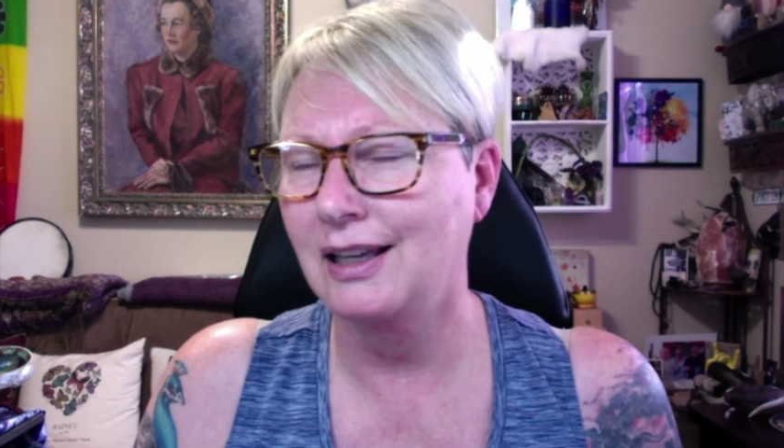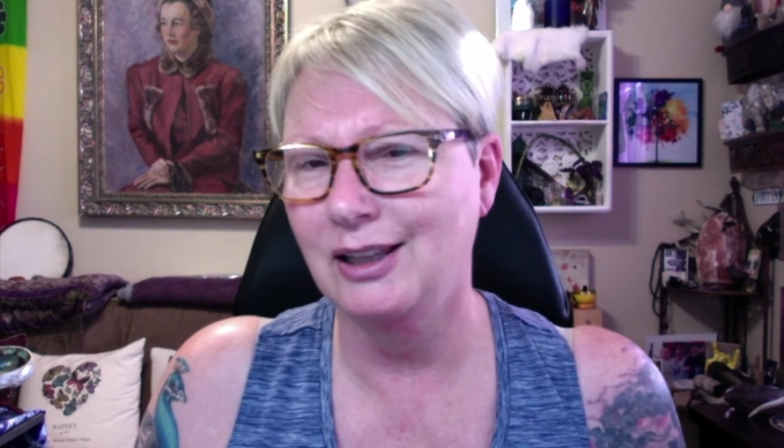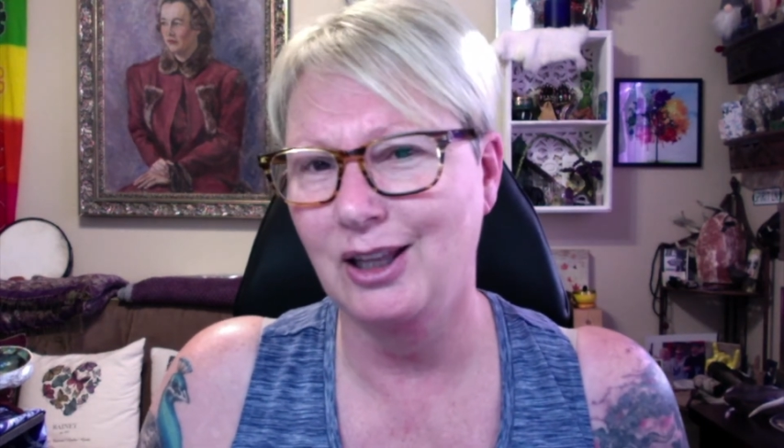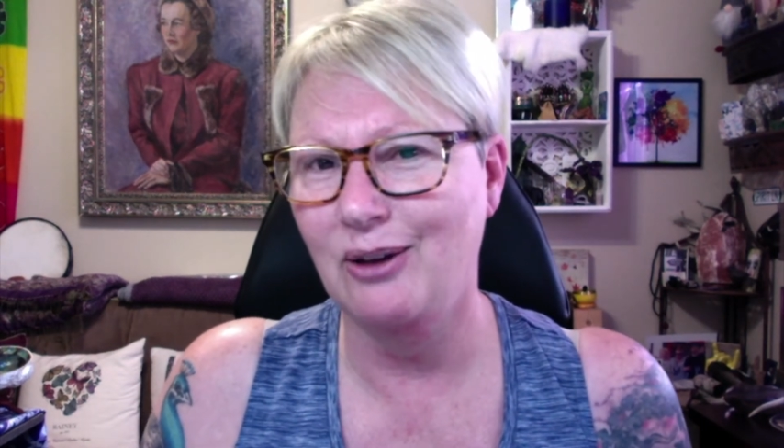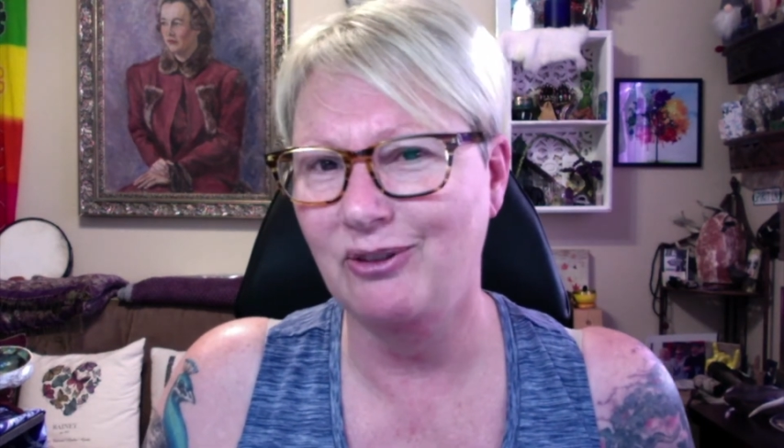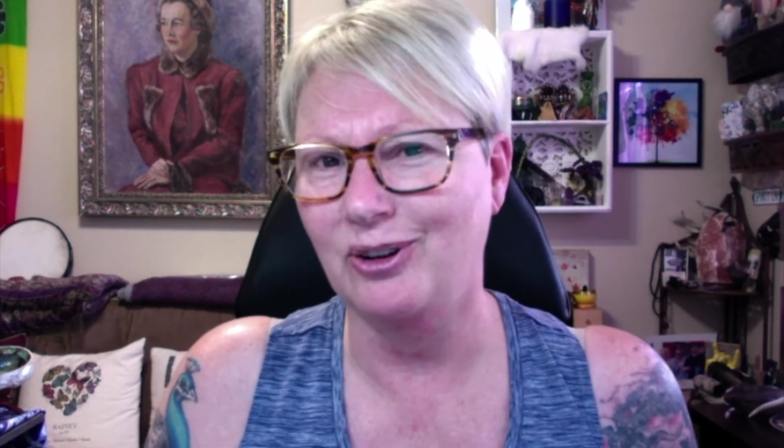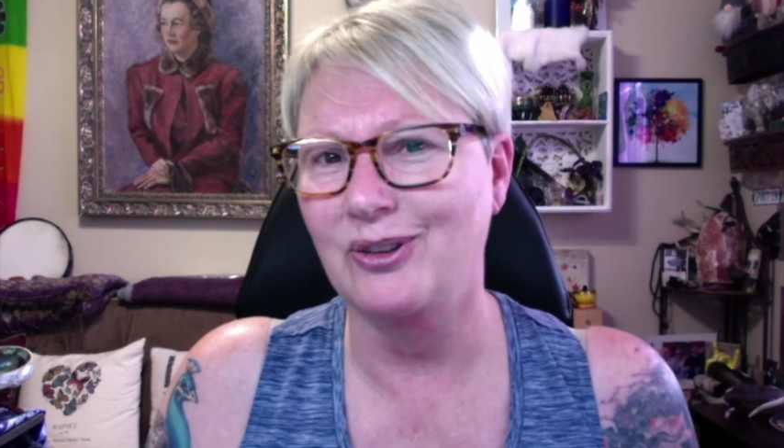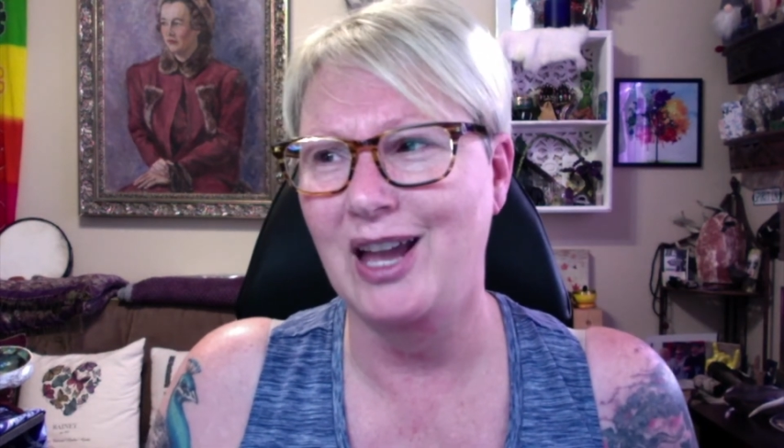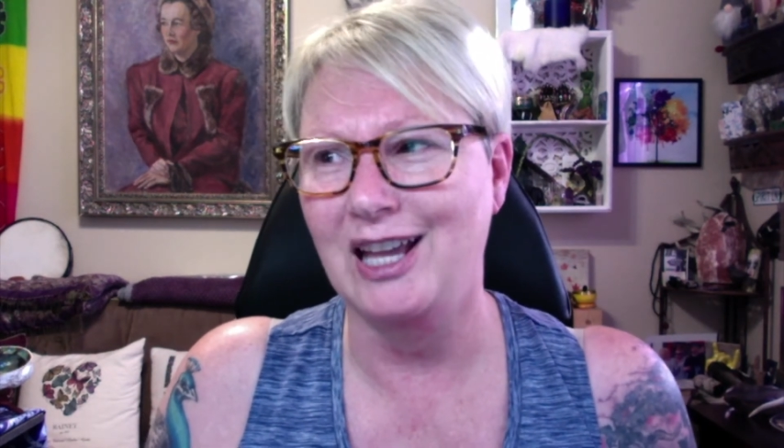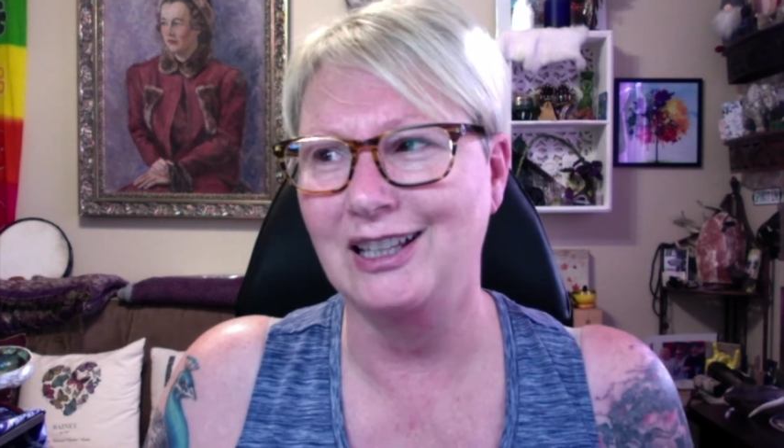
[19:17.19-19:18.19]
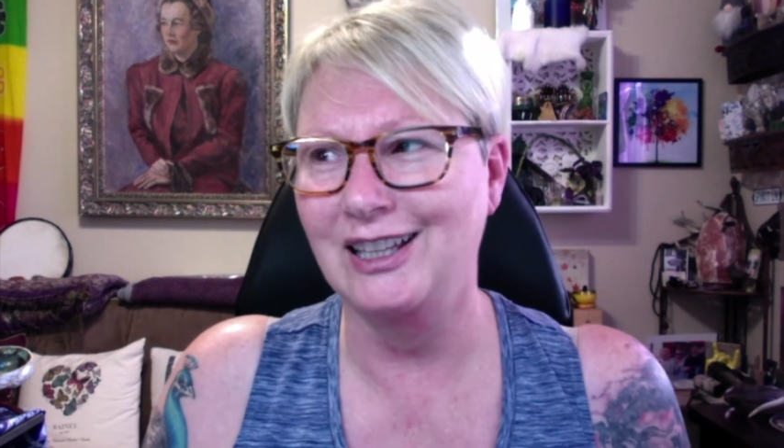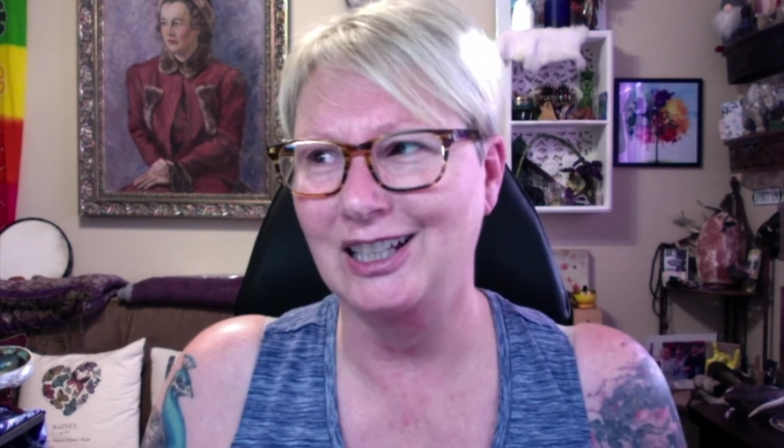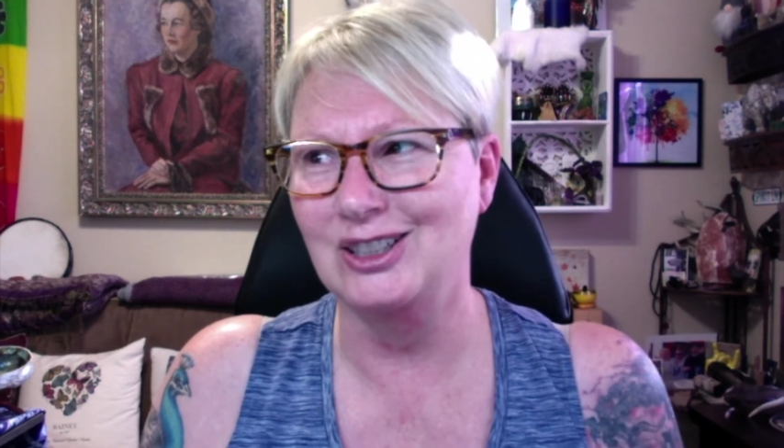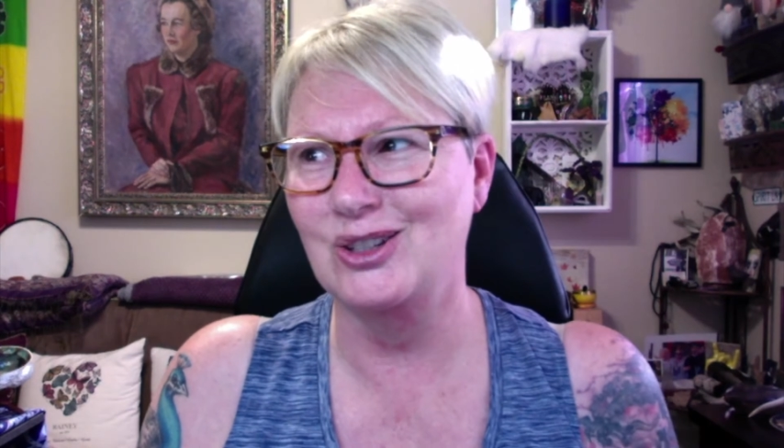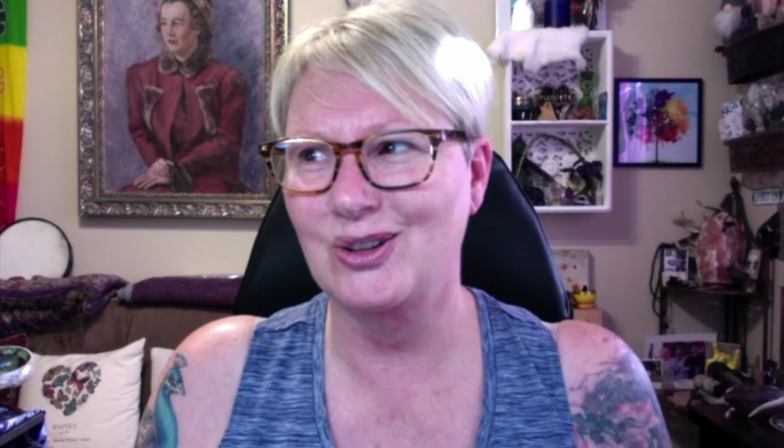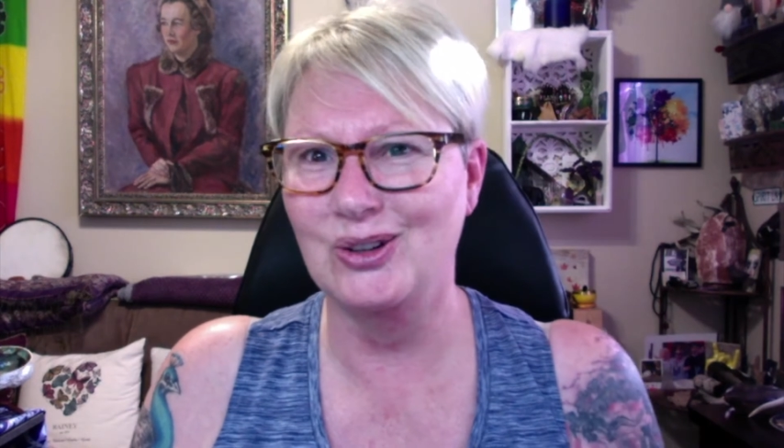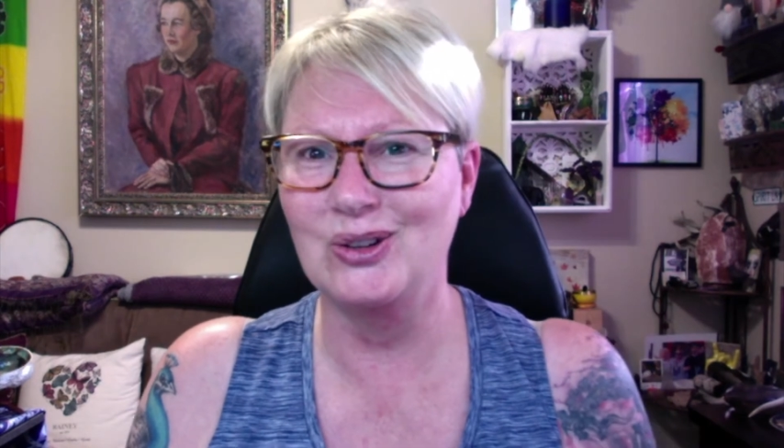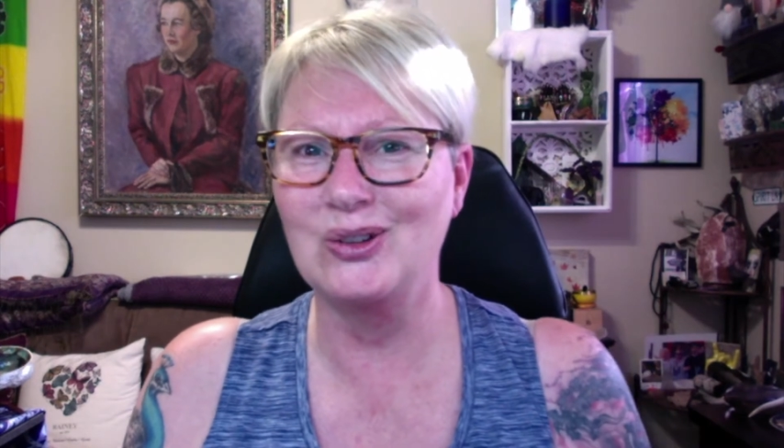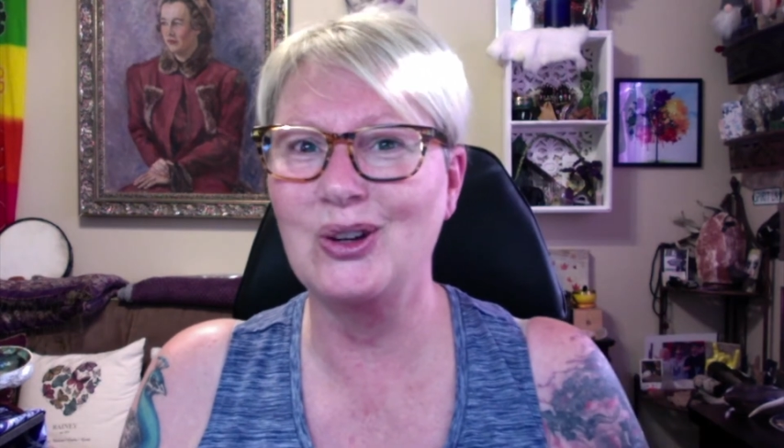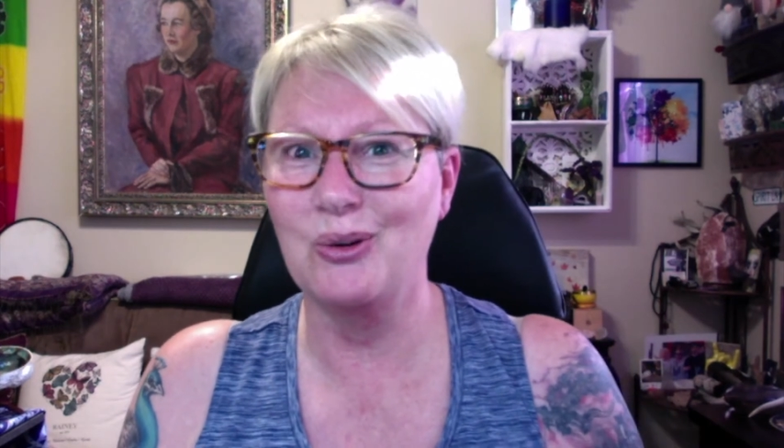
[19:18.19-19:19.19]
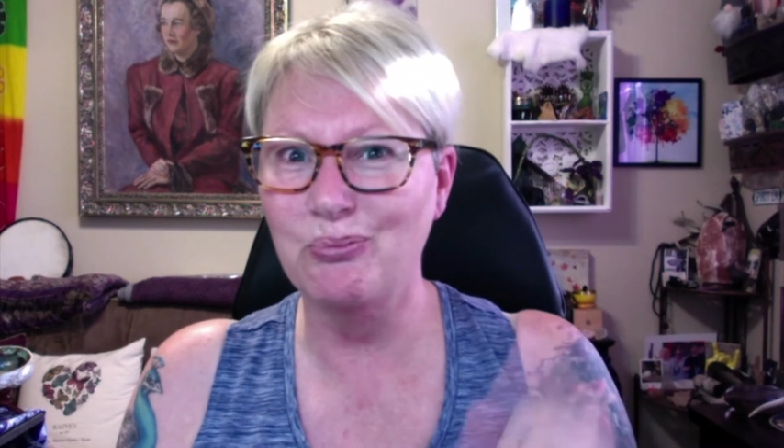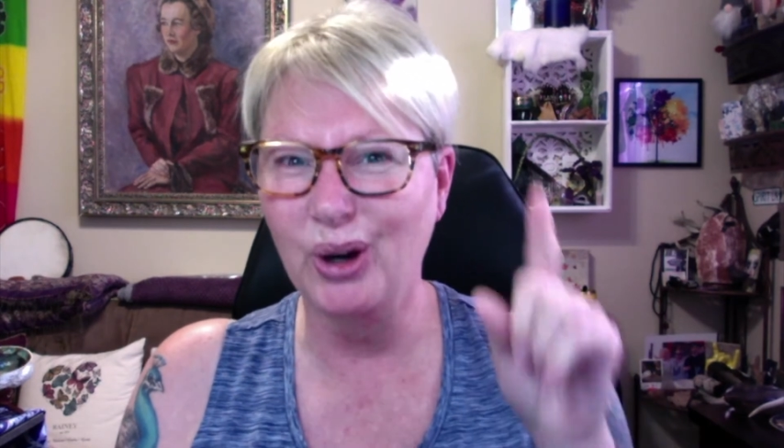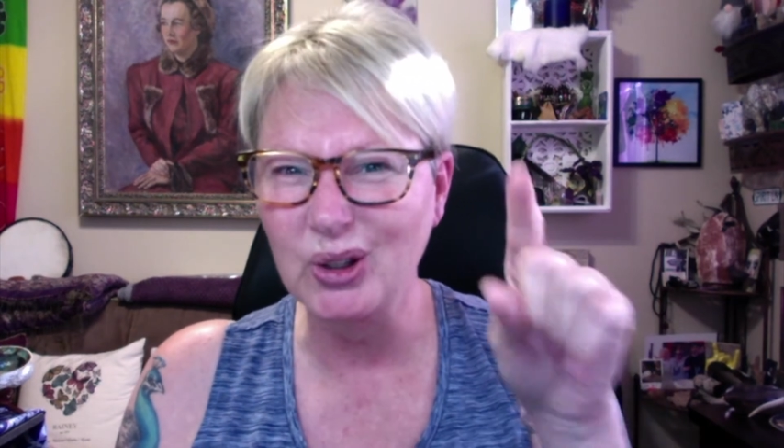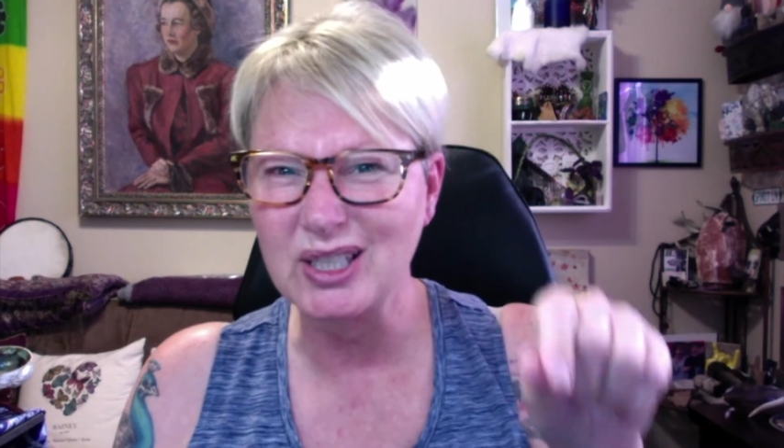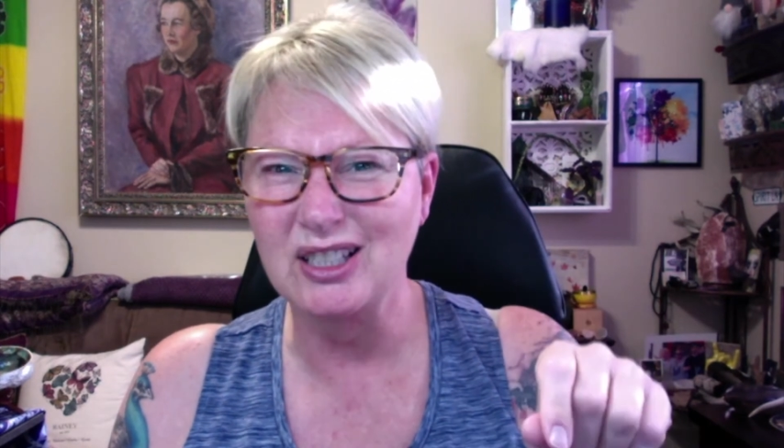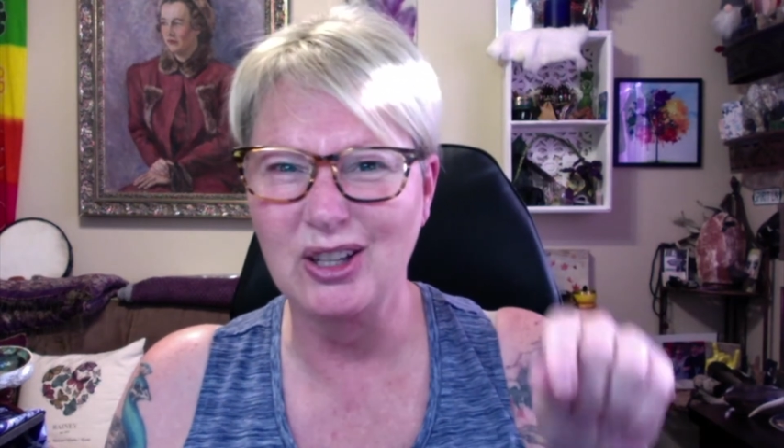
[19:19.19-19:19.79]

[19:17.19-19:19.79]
lover, that true, your person.